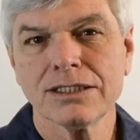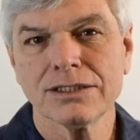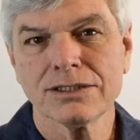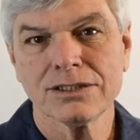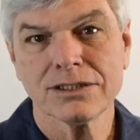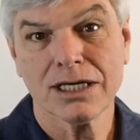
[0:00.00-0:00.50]

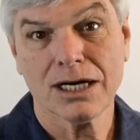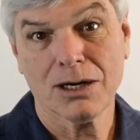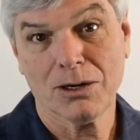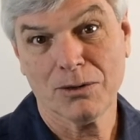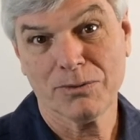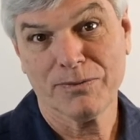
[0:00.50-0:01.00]

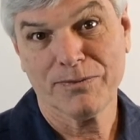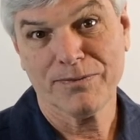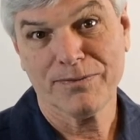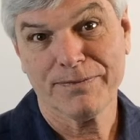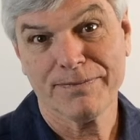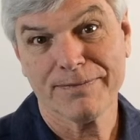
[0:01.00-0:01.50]
So
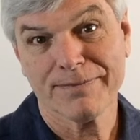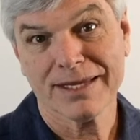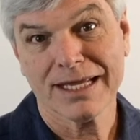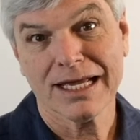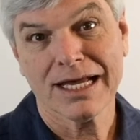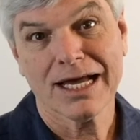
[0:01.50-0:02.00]

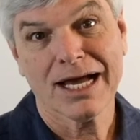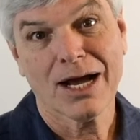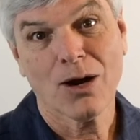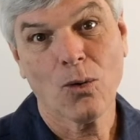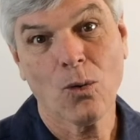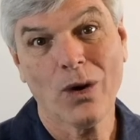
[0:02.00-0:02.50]

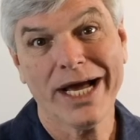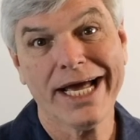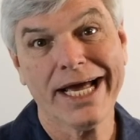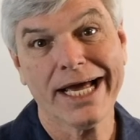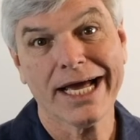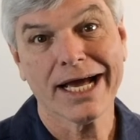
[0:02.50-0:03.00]

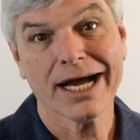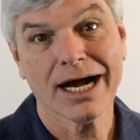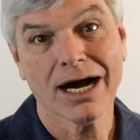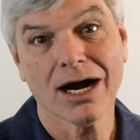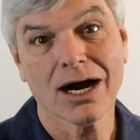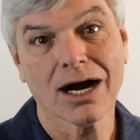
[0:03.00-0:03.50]
we
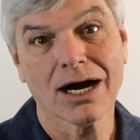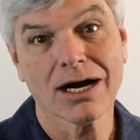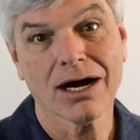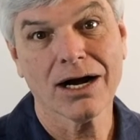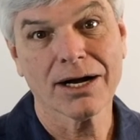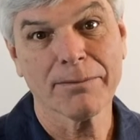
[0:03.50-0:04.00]
are
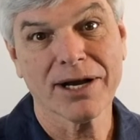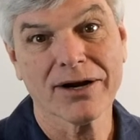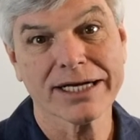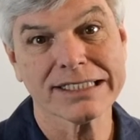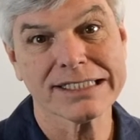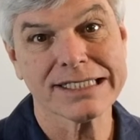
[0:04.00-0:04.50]
on
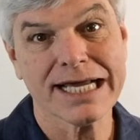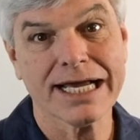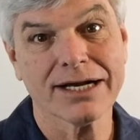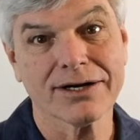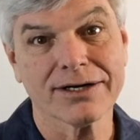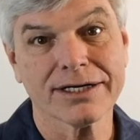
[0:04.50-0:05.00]
American
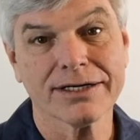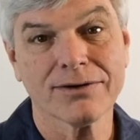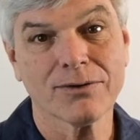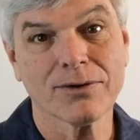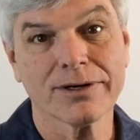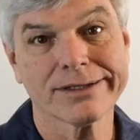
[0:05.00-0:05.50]
Standard,
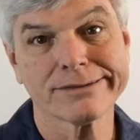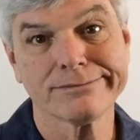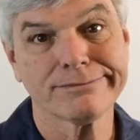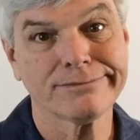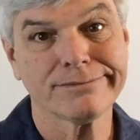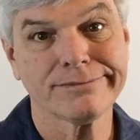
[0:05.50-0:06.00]
or
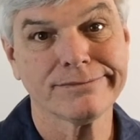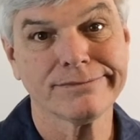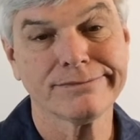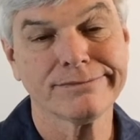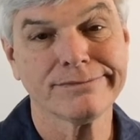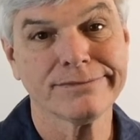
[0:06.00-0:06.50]

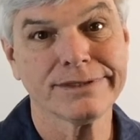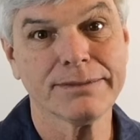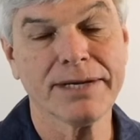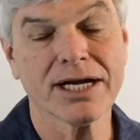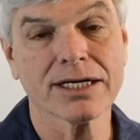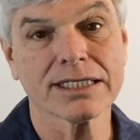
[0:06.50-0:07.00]
the
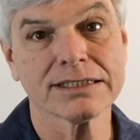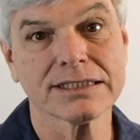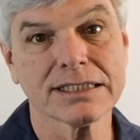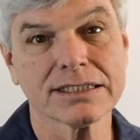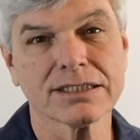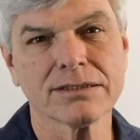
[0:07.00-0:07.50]
American
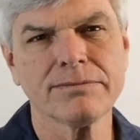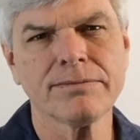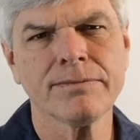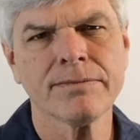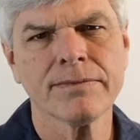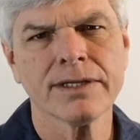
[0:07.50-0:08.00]
system,
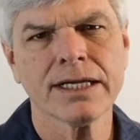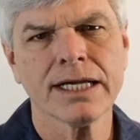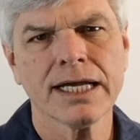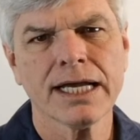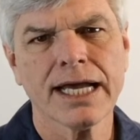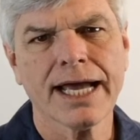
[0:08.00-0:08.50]

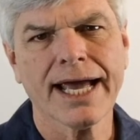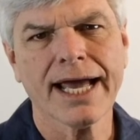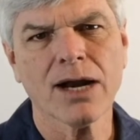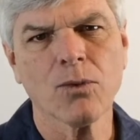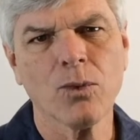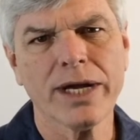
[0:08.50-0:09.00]

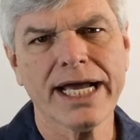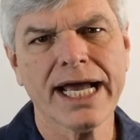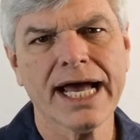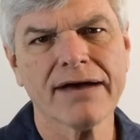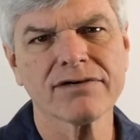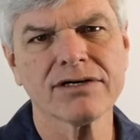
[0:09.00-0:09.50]
and we
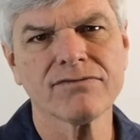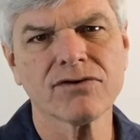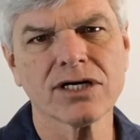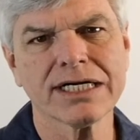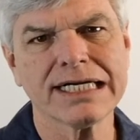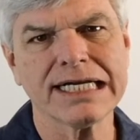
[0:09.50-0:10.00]
have
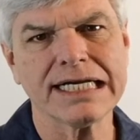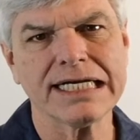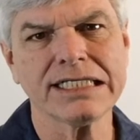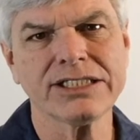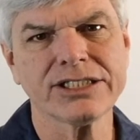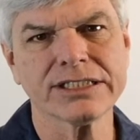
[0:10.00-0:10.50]
converted to
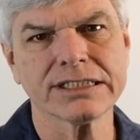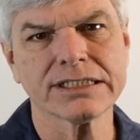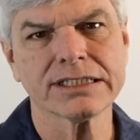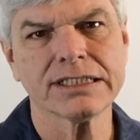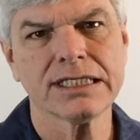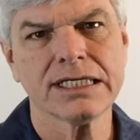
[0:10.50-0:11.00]
inches.